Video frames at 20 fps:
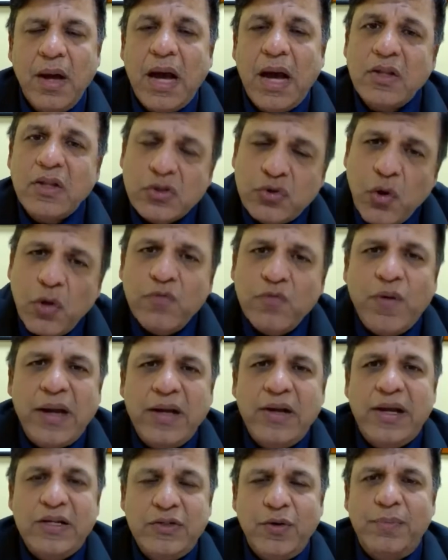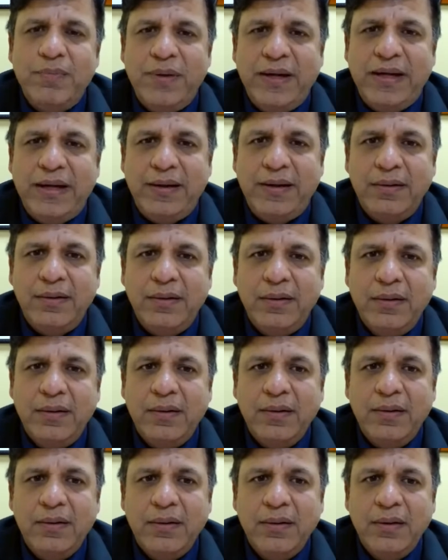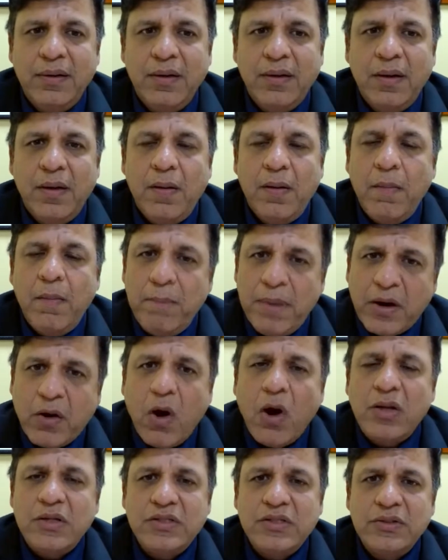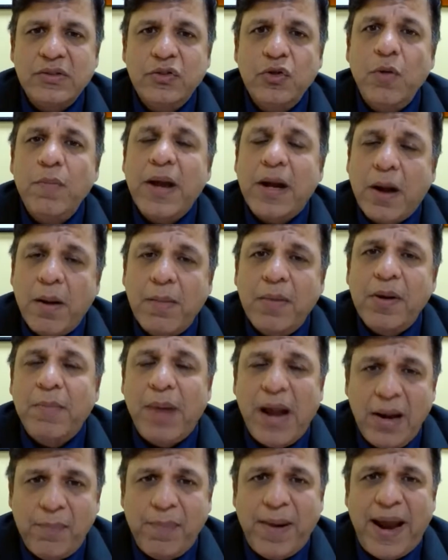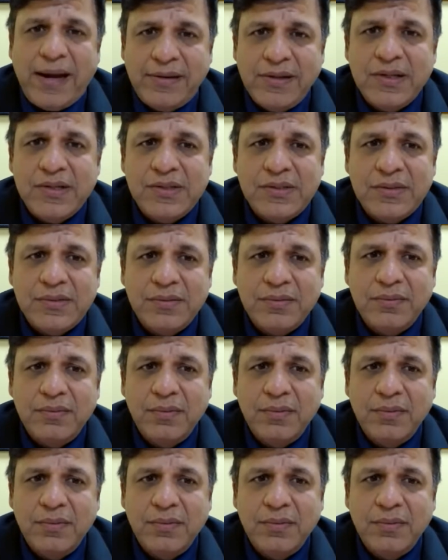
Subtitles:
Others don't file H1B because you may commit malpractice,